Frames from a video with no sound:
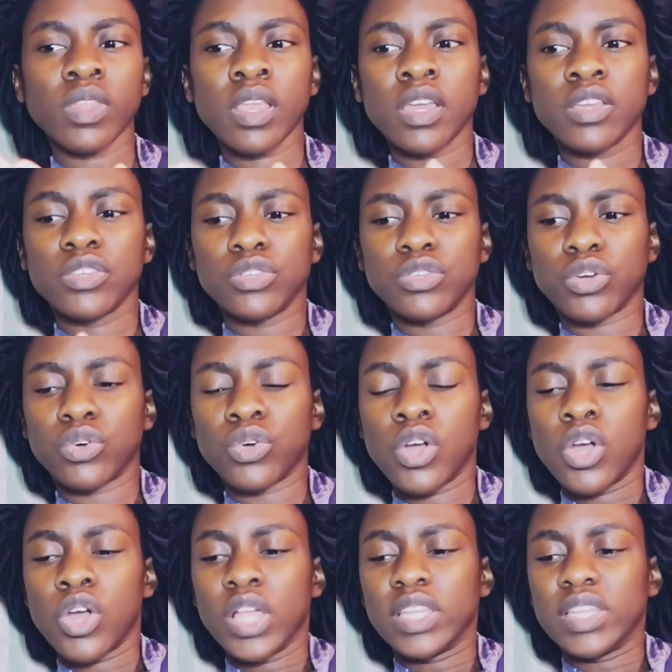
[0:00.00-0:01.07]
you know,
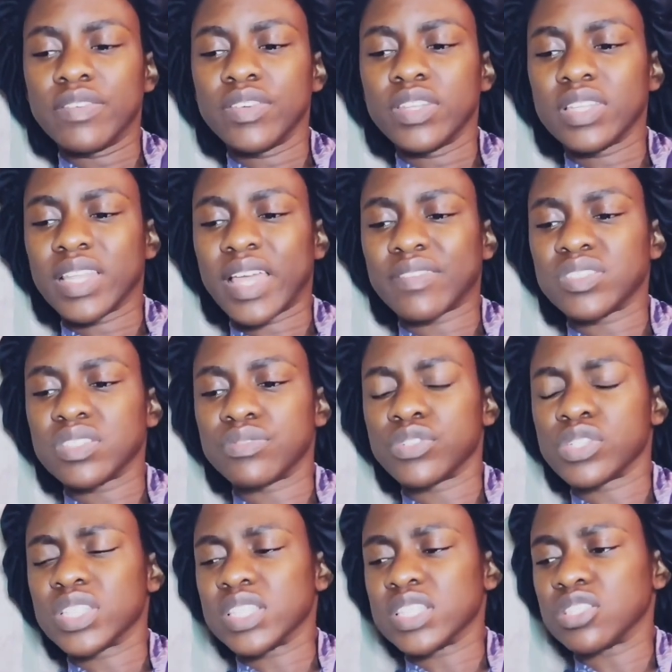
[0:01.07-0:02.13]
living life to the
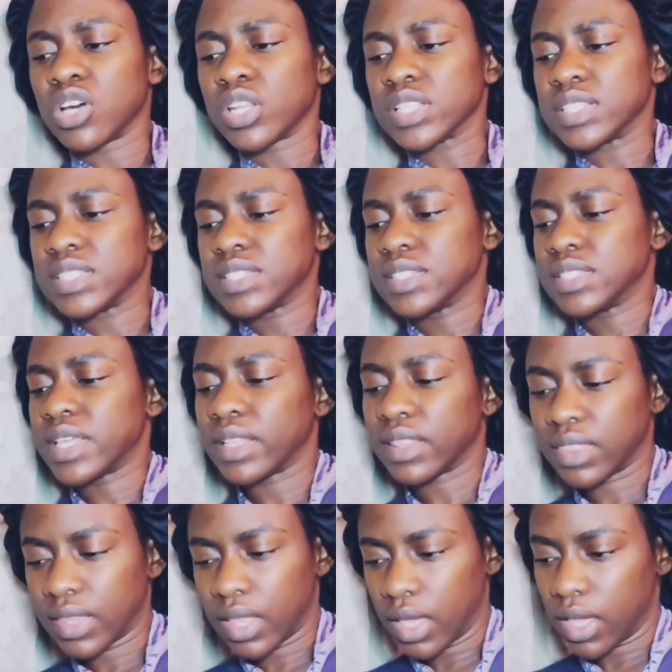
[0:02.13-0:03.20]
fullest is not a set
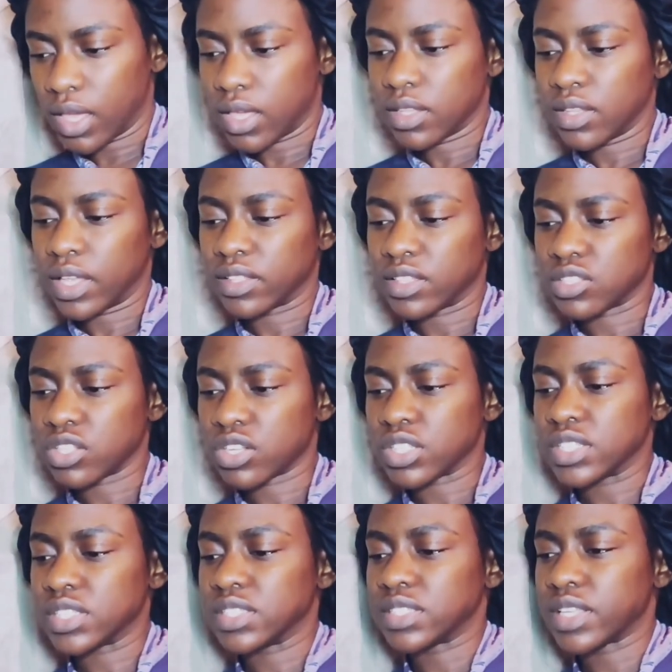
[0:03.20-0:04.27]
thing. Like, there's not a
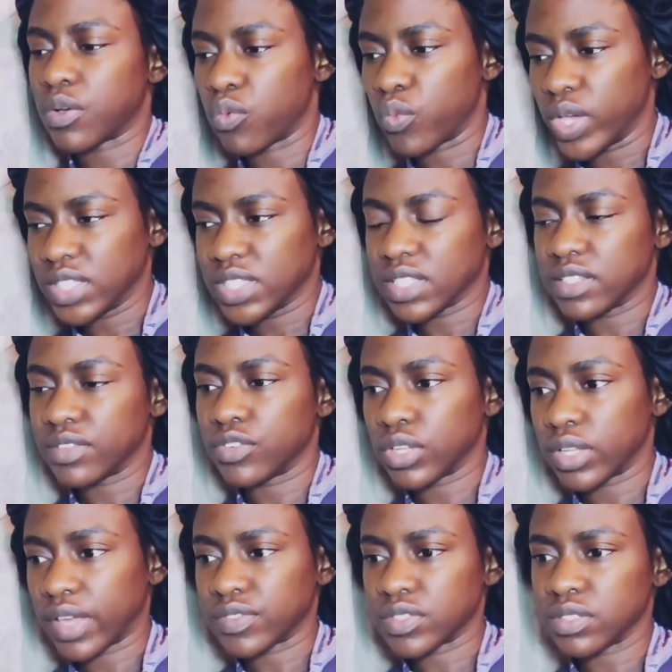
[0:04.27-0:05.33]
set way to live your
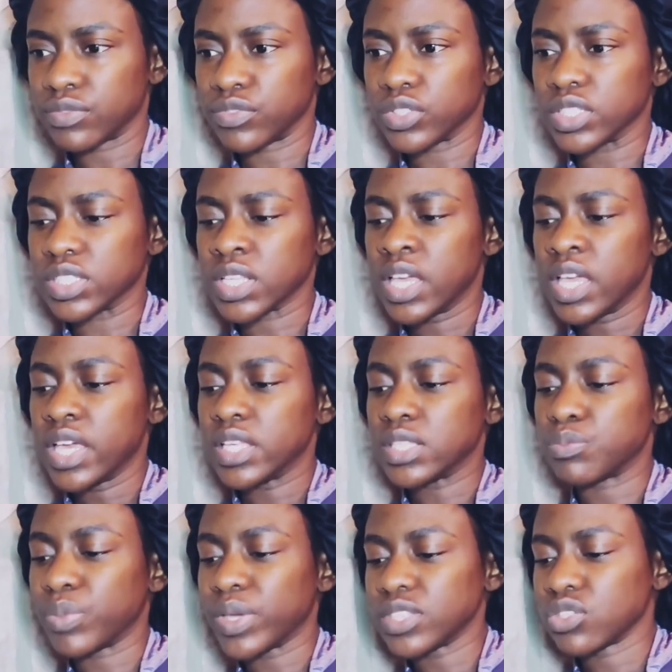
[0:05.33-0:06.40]
life to the fullest. It's
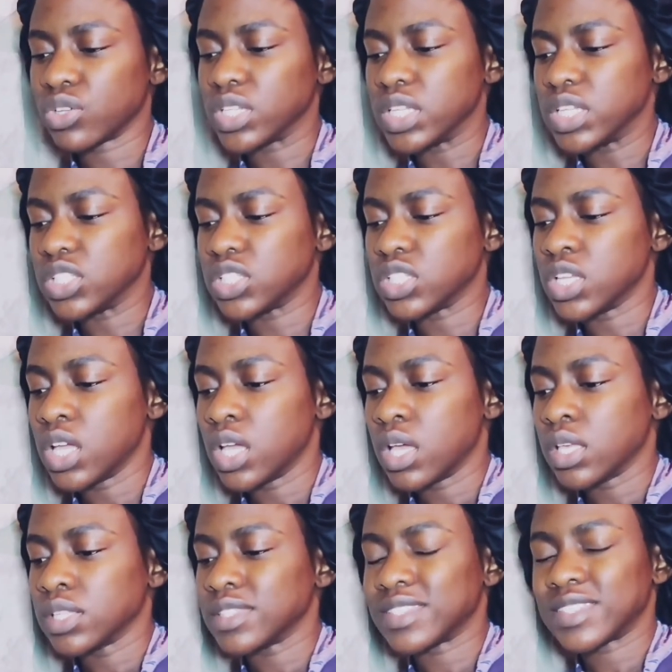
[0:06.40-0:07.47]
based on each
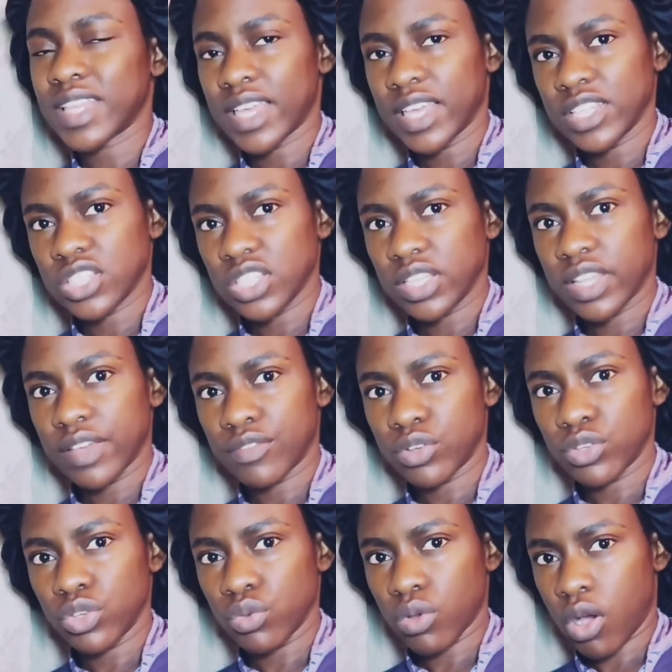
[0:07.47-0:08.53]
stage and level
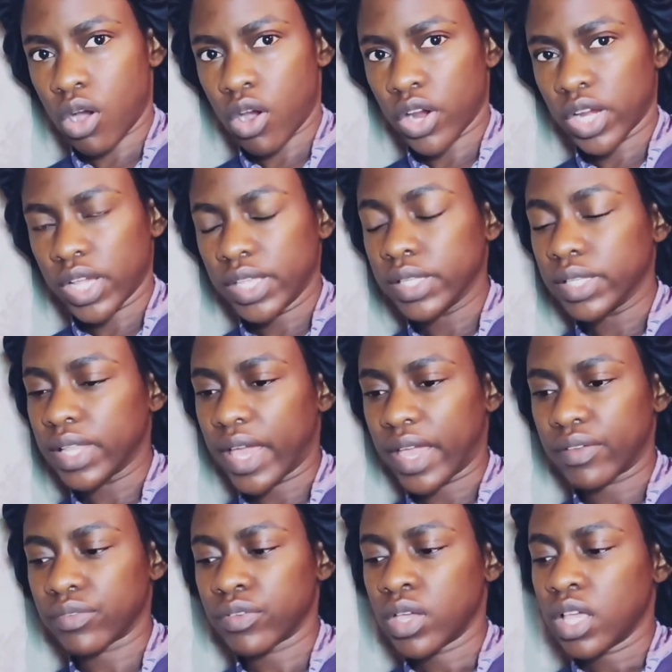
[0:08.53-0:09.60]
you are in
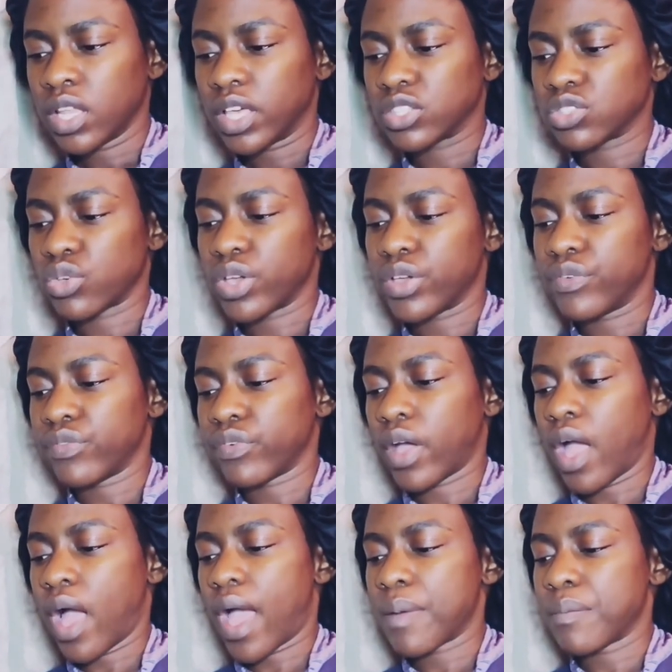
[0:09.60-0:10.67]
life. Like, so if I'm